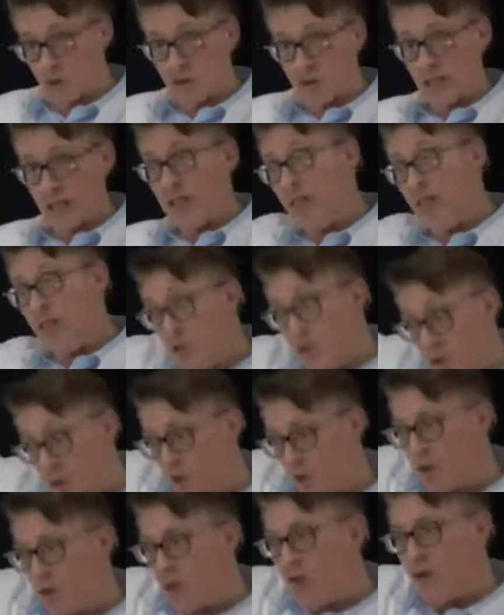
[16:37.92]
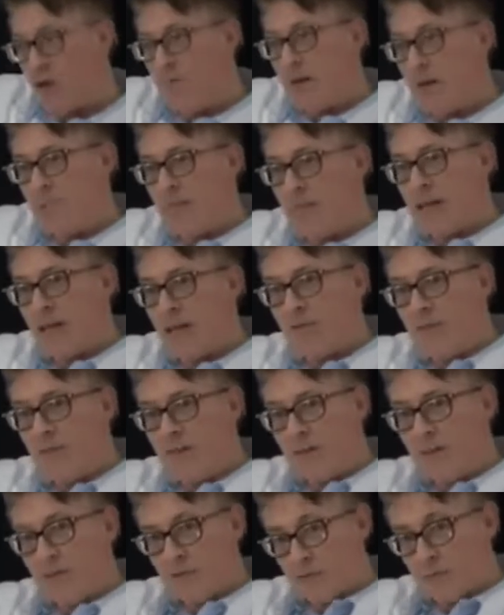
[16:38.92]
early, you are going to be
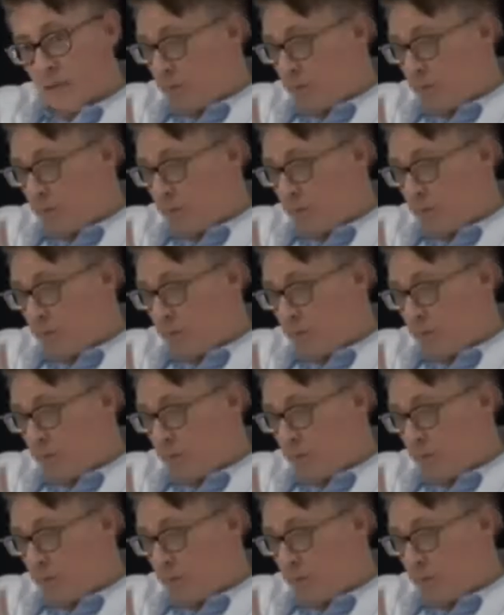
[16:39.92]
benefiting